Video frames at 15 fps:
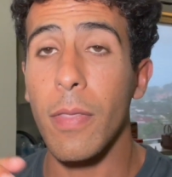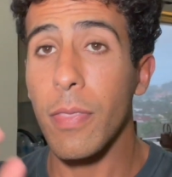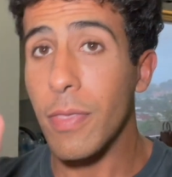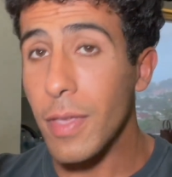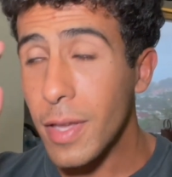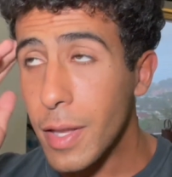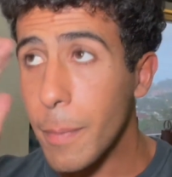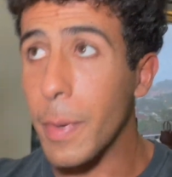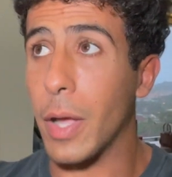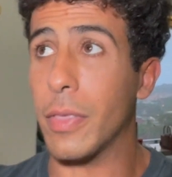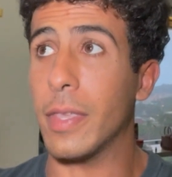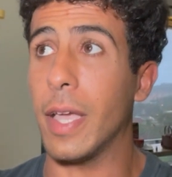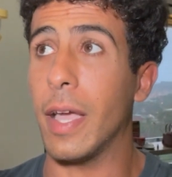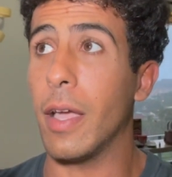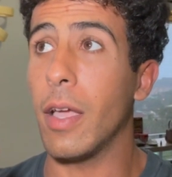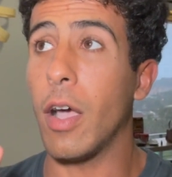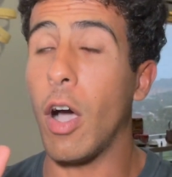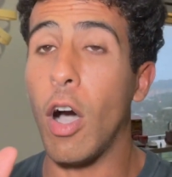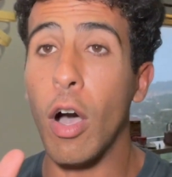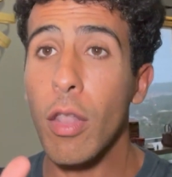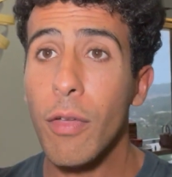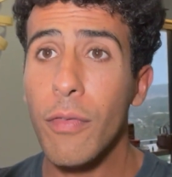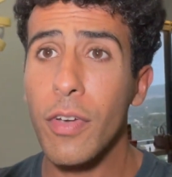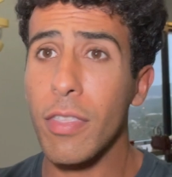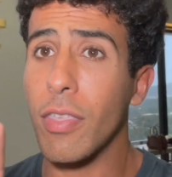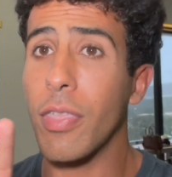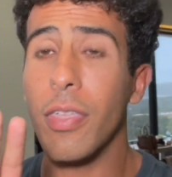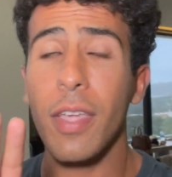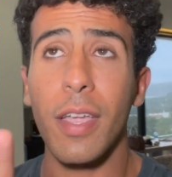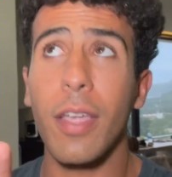Think about that. All of us
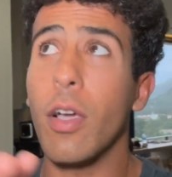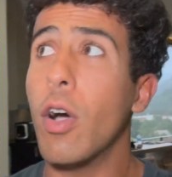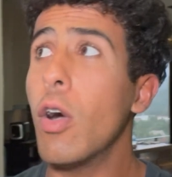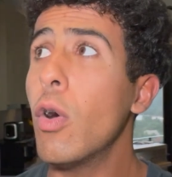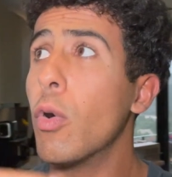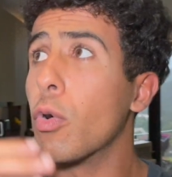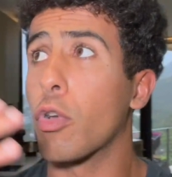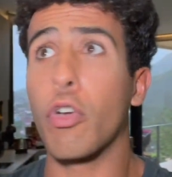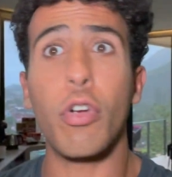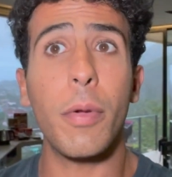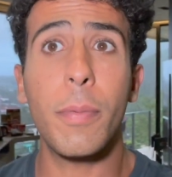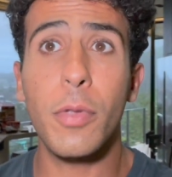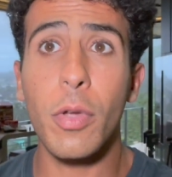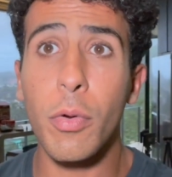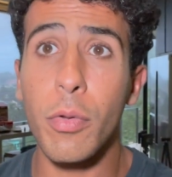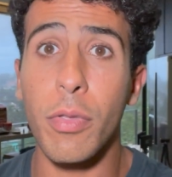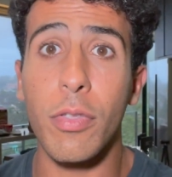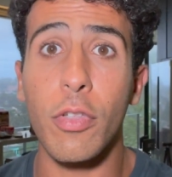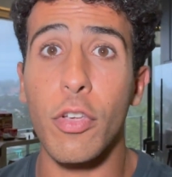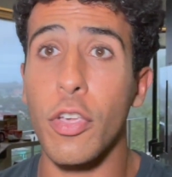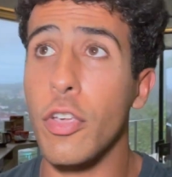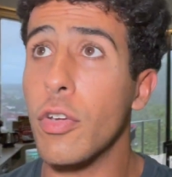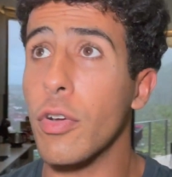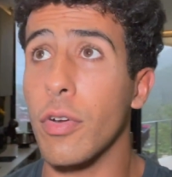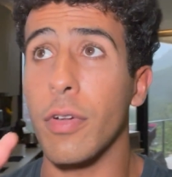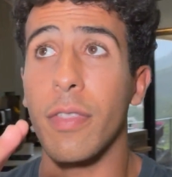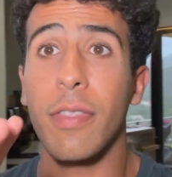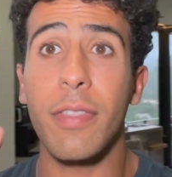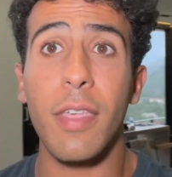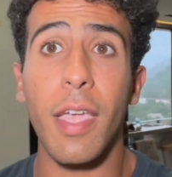think, oh, crypto is secure,
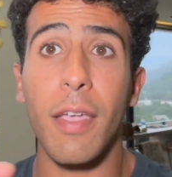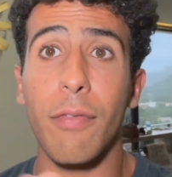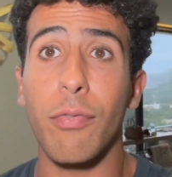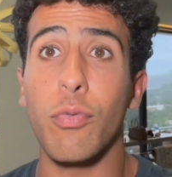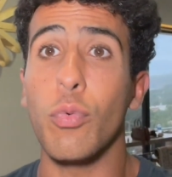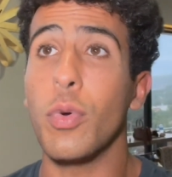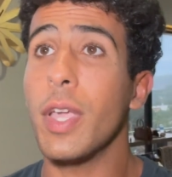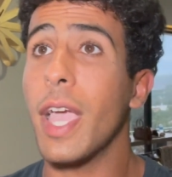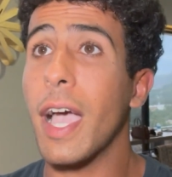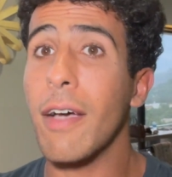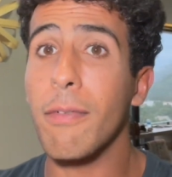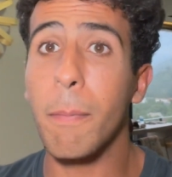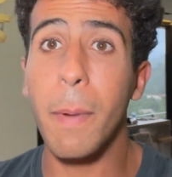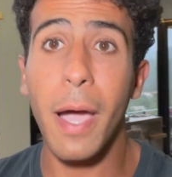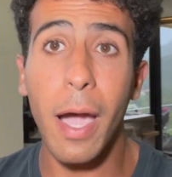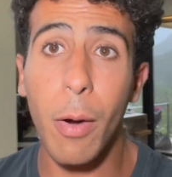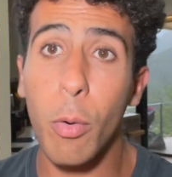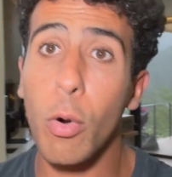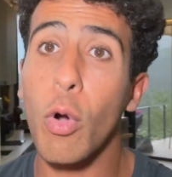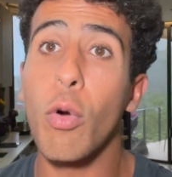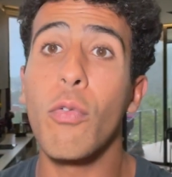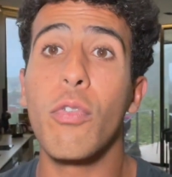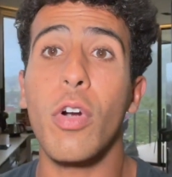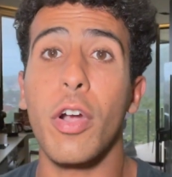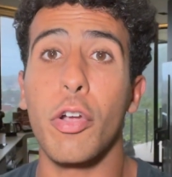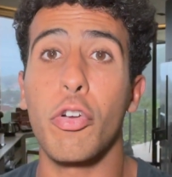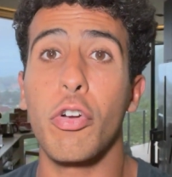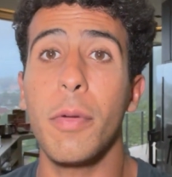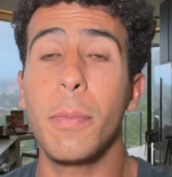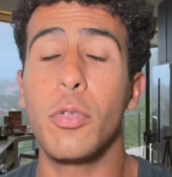it's safe, we have power over our
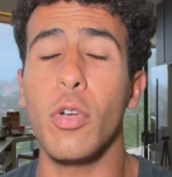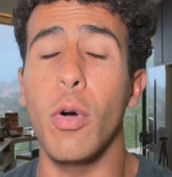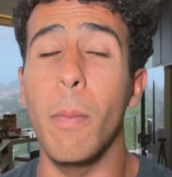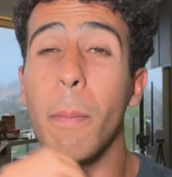crypto.